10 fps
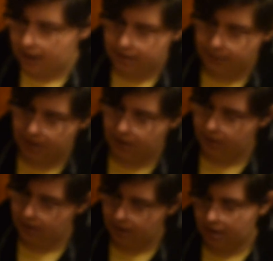Ah, there we
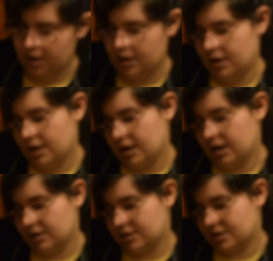
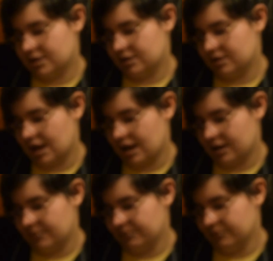go. It's
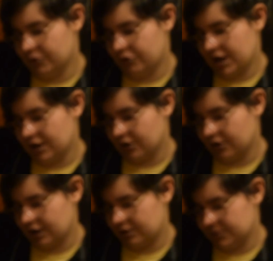merino,
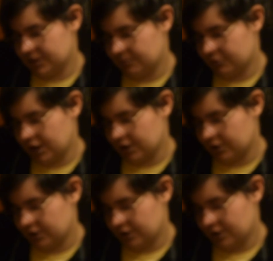100% merino,
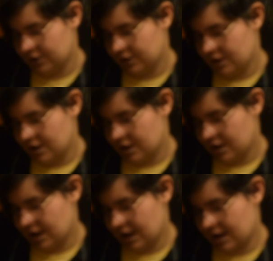
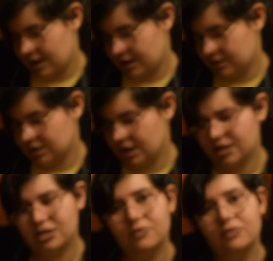and
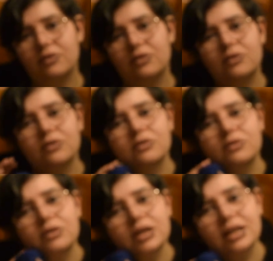it's
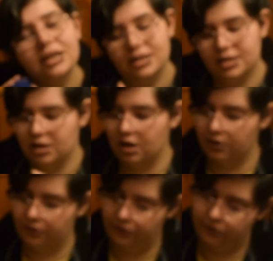really
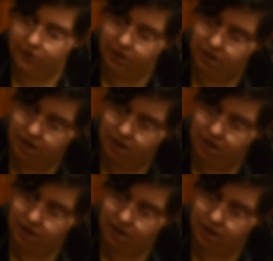soft.